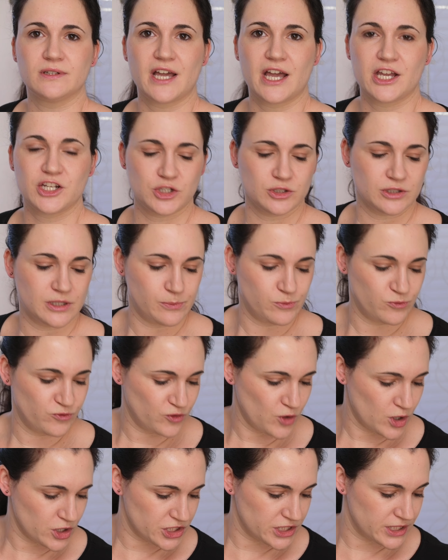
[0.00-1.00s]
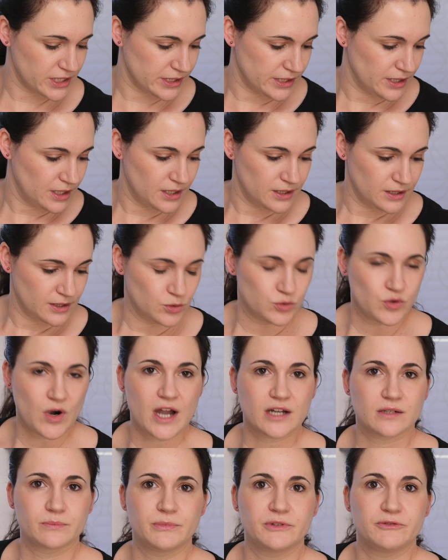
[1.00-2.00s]
I should have washed the
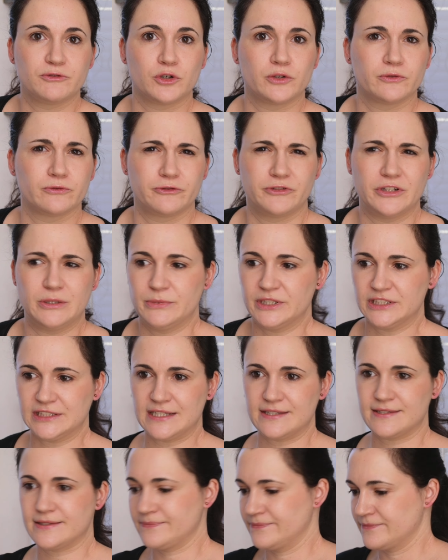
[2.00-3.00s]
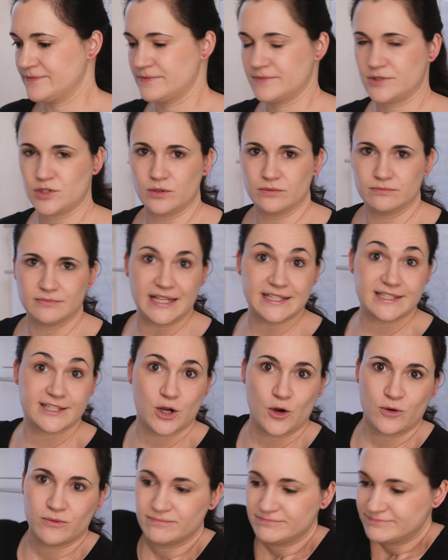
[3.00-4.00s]
rug before filming this. So let's
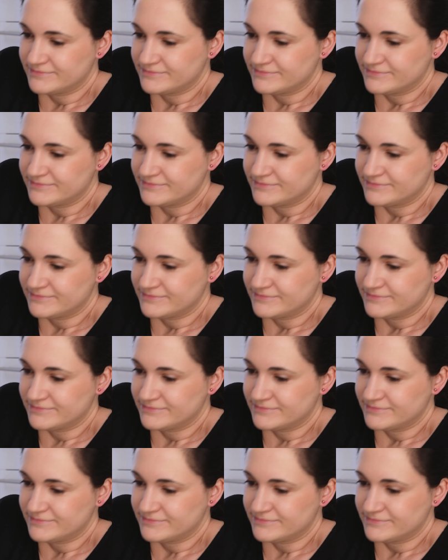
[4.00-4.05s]
go.